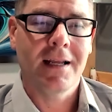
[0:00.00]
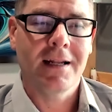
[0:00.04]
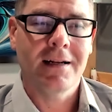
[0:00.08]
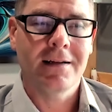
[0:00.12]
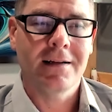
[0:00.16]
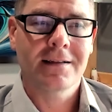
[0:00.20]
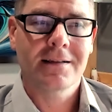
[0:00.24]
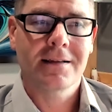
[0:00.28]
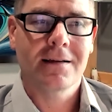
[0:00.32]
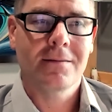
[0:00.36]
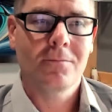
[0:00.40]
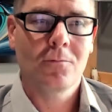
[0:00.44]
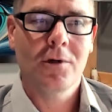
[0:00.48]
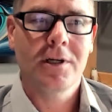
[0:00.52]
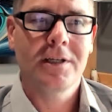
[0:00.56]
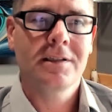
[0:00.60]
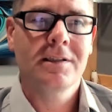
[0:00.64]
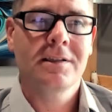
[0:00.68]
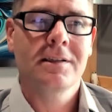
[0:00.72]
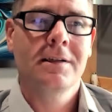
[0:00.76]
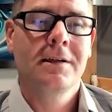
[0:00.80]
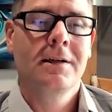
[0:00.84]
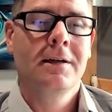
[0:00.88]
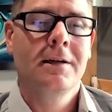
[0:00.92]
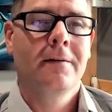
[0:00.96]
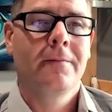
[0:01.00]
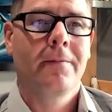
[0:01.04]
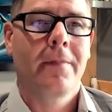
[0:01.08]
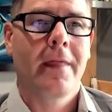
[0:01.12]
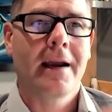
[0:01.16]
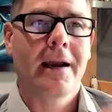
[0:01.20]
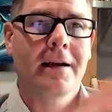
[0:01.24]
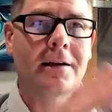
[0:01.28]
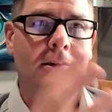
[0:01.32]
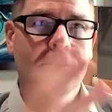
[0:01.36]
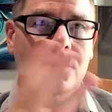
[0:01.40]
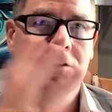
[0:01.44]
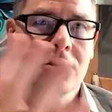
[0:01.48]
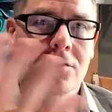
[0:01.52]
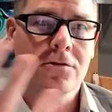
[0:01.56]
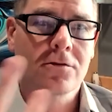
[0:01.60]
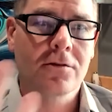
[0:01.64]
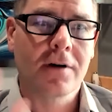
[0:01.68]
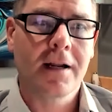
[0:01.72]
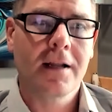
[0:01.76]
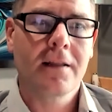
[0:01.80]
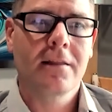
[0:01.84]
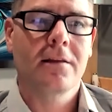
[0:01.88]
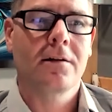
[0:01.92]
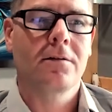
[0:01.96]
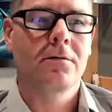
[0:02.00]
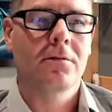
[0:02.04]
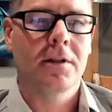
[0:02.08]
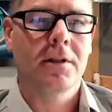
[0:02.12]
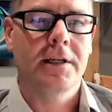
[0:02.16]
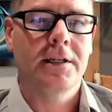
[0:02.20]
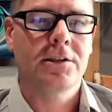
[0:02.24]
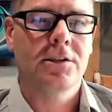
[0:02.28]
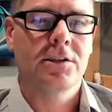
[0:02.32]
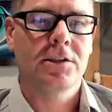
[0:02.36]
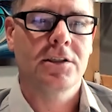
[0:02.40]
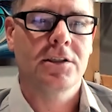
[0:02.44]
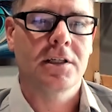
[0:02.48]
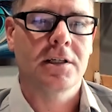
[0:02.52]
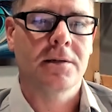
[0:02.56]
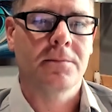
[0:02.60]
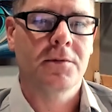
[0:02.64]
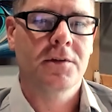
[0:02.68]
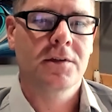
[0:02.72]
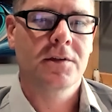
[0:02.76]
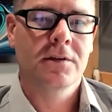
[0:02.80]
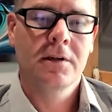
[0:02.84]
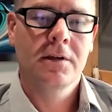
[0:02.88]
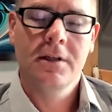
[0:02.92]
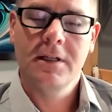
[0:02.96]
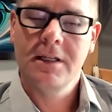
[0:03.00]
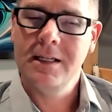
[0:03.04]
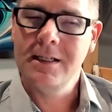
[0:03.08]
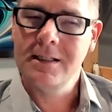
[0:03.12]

And in some ways, that can strengthen relationships